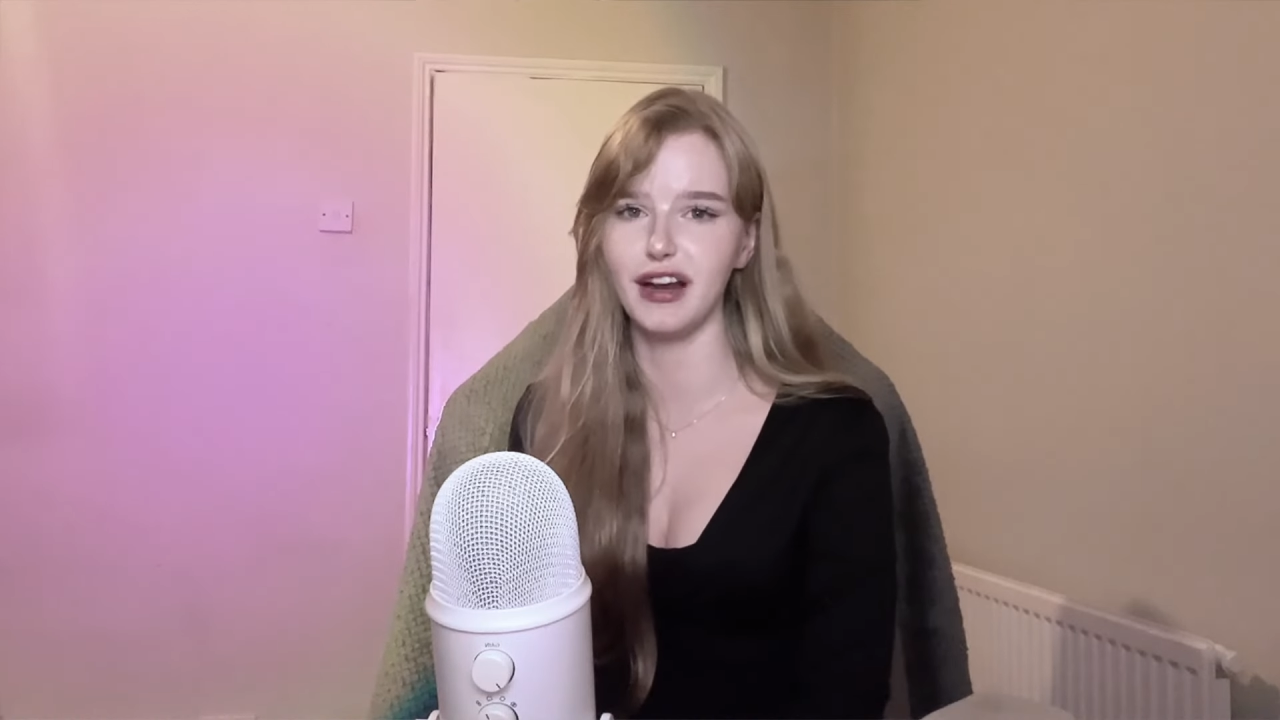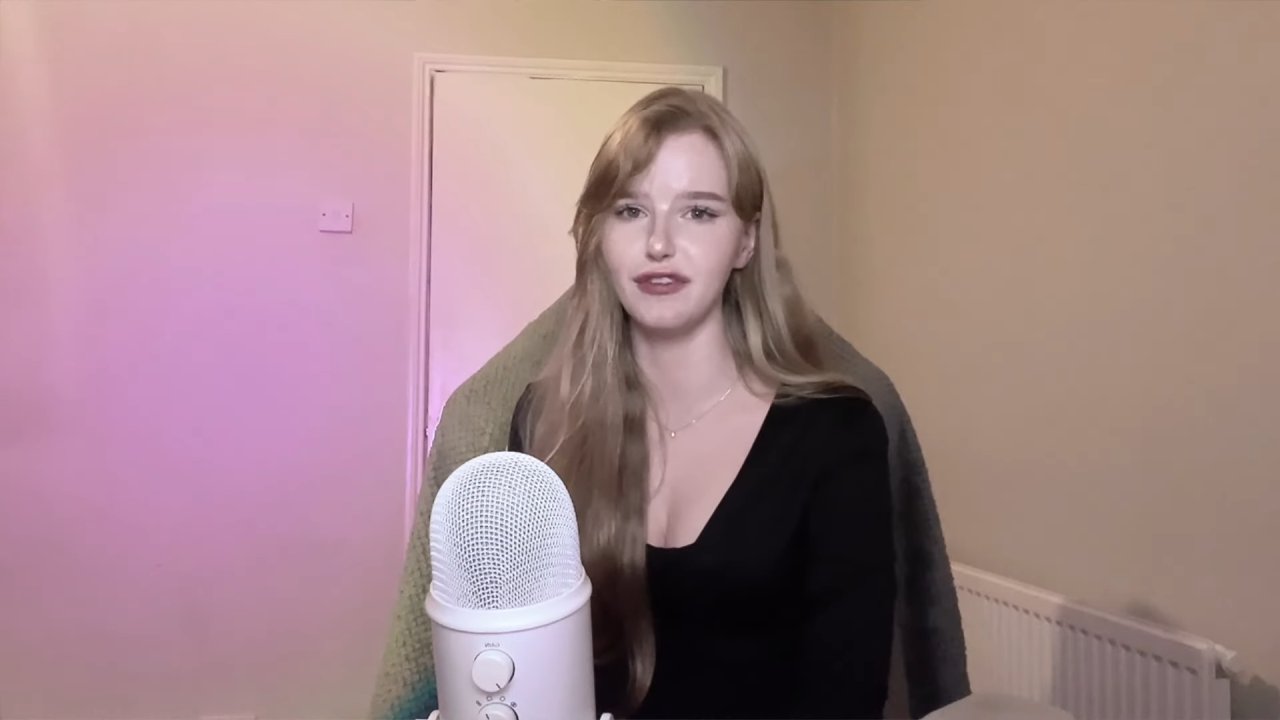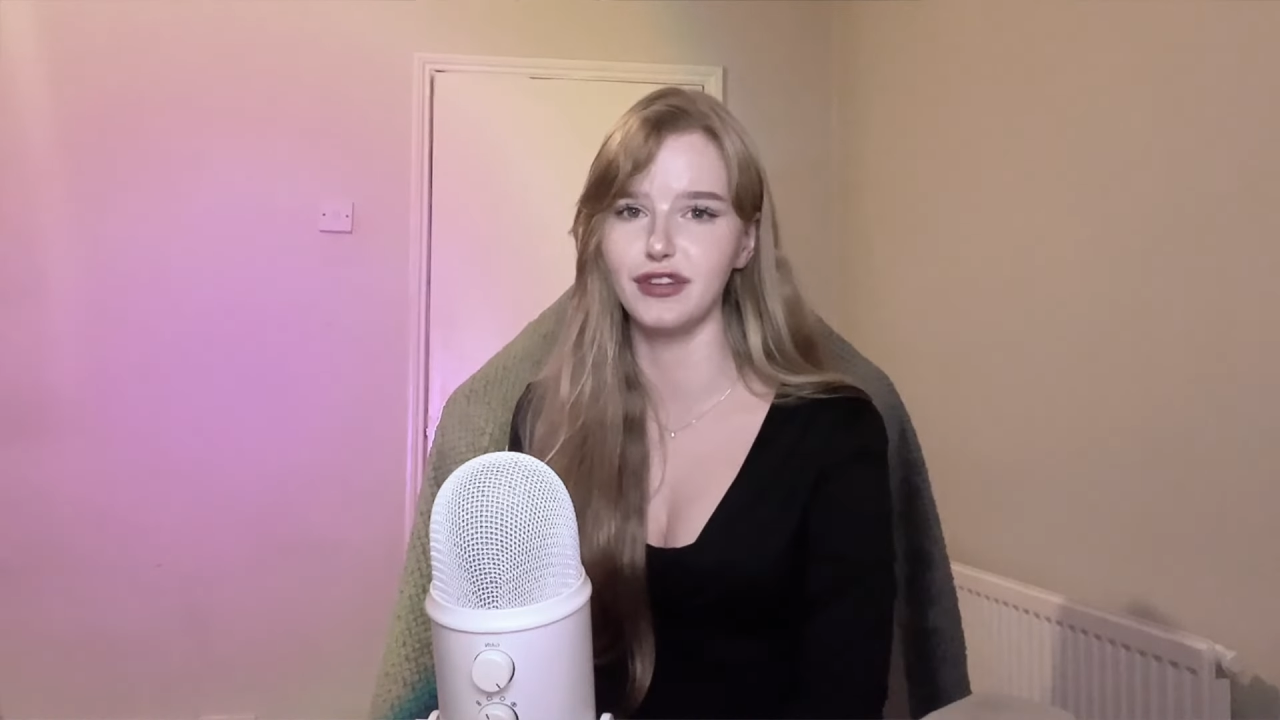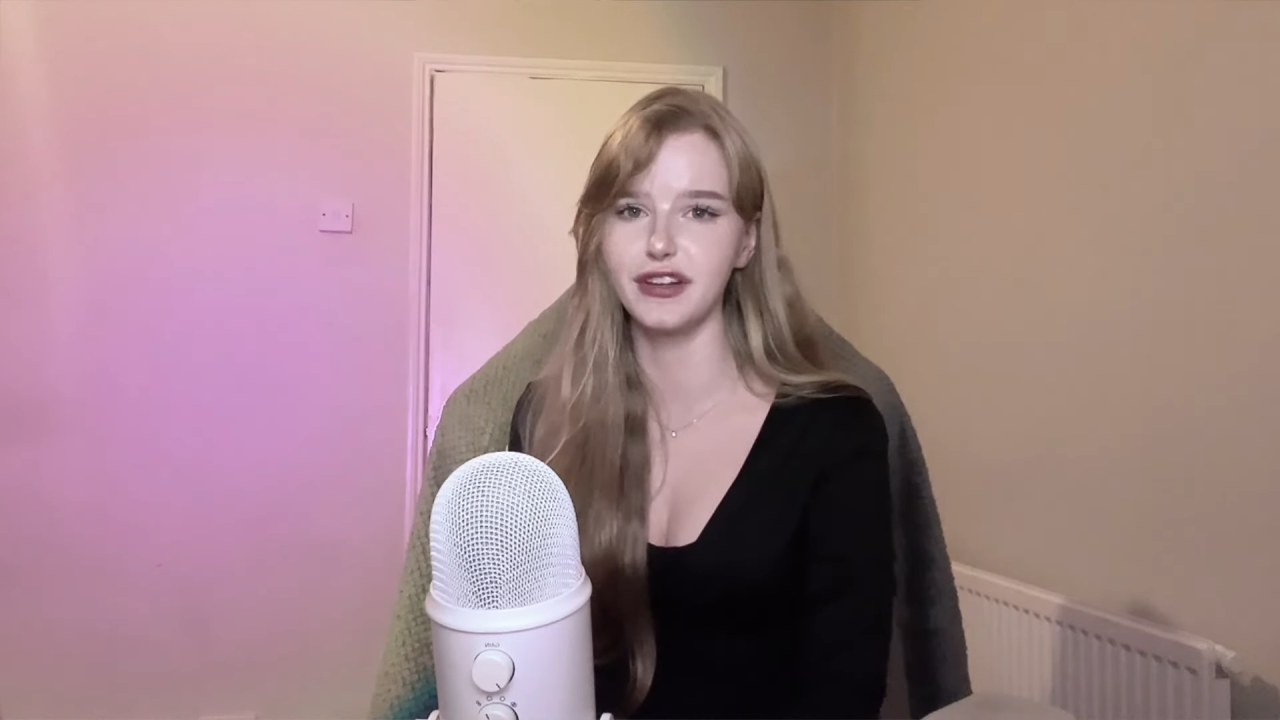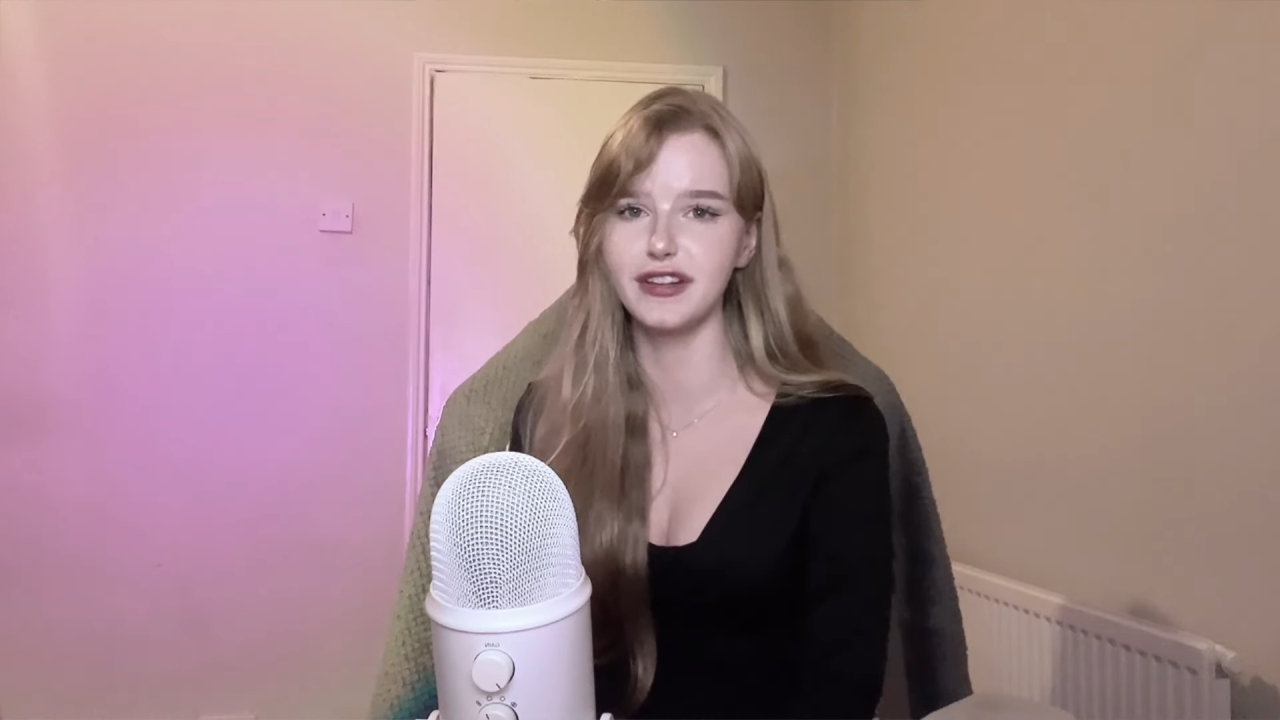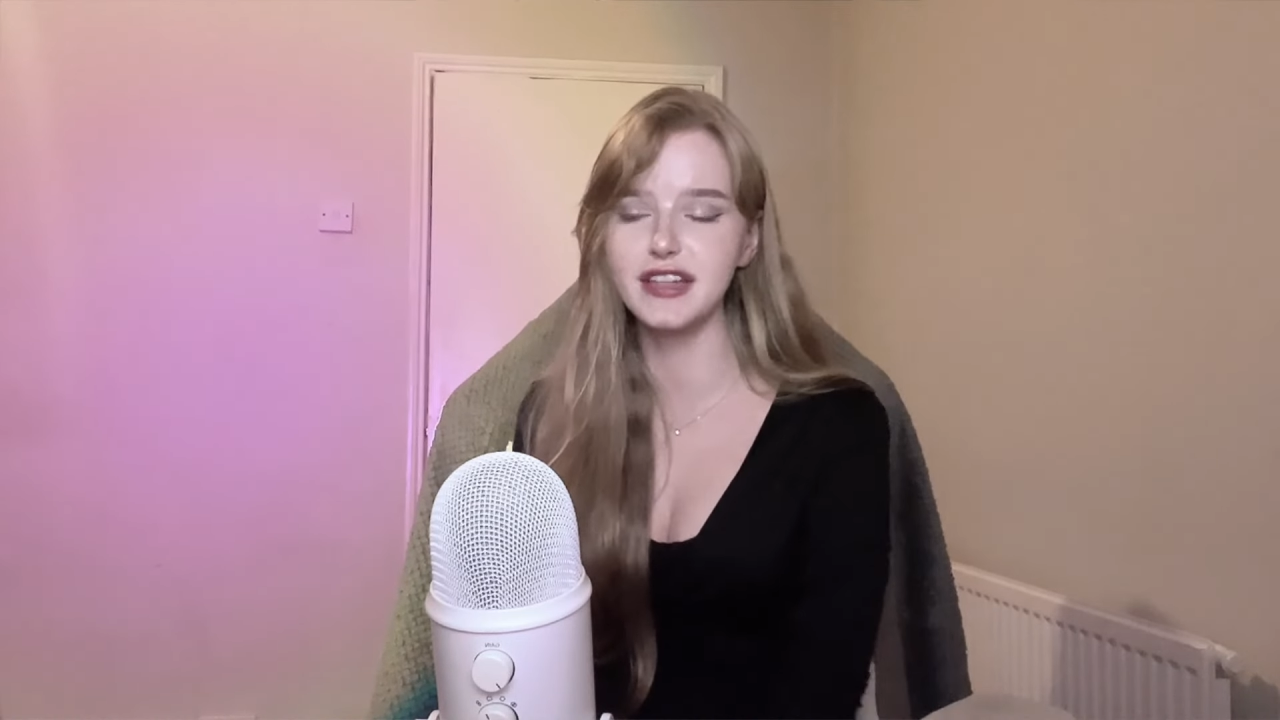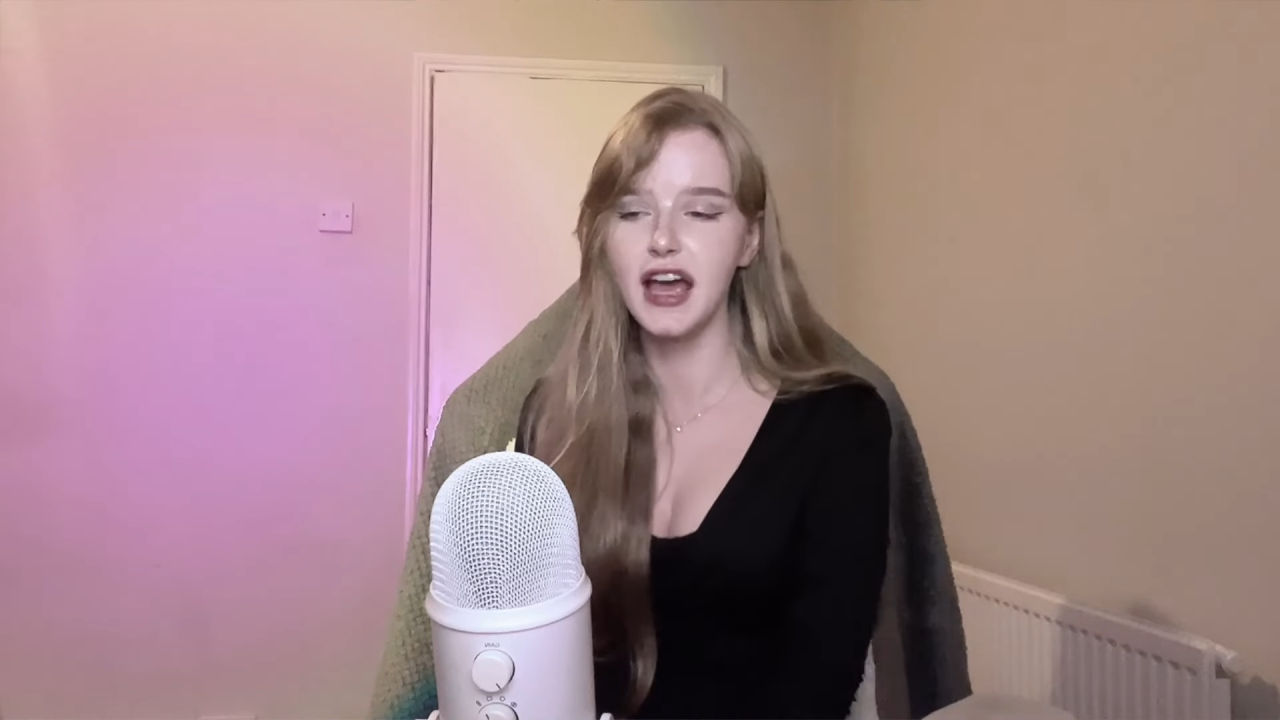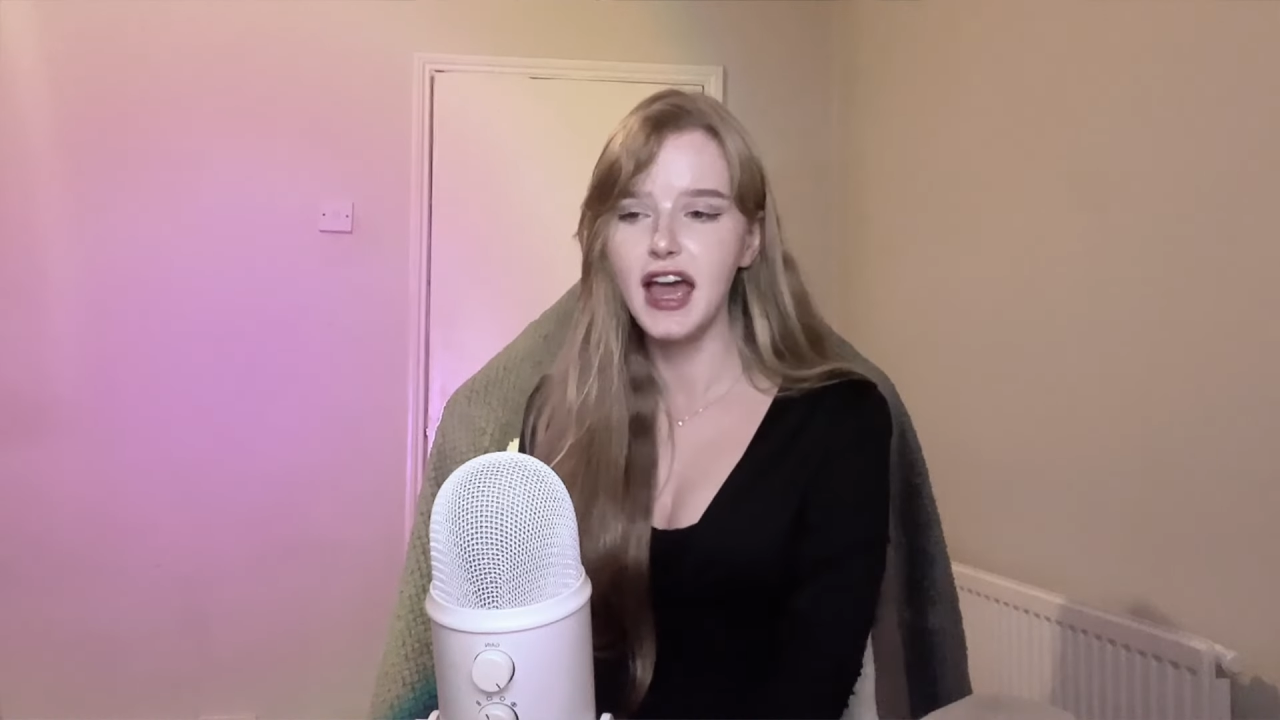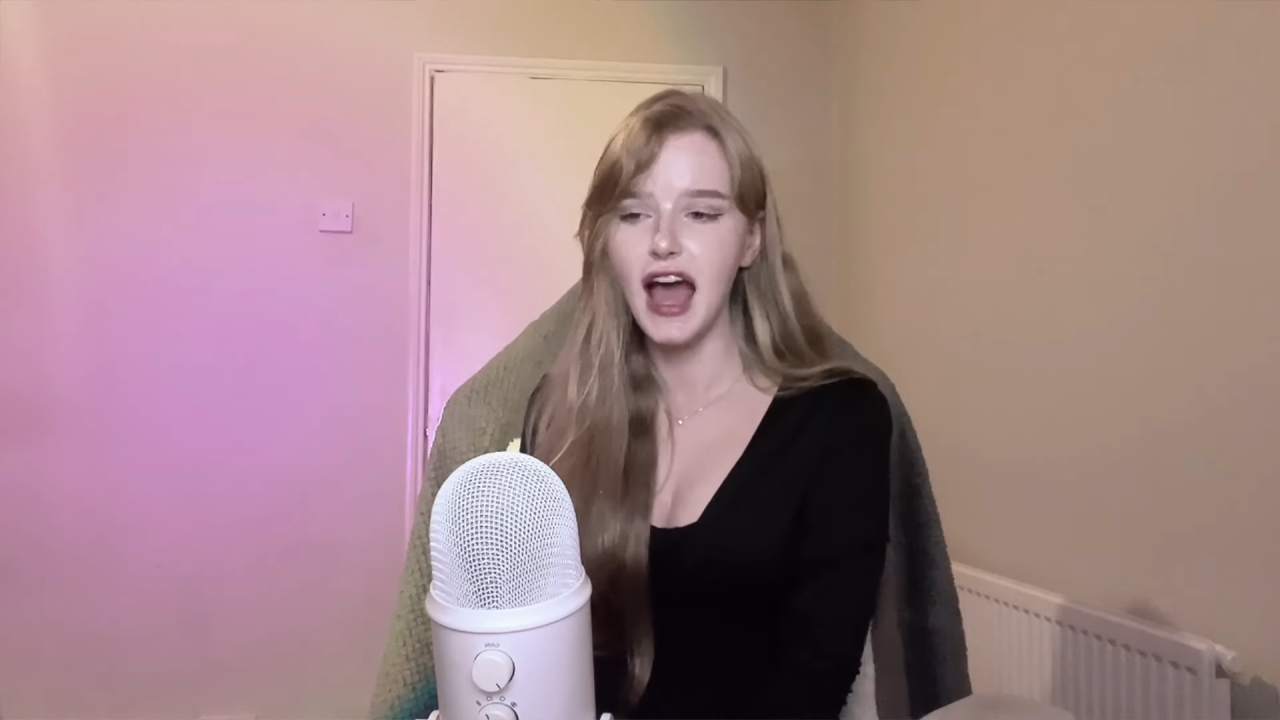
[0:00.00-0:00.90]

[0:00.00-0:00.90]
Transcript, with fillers: relevance.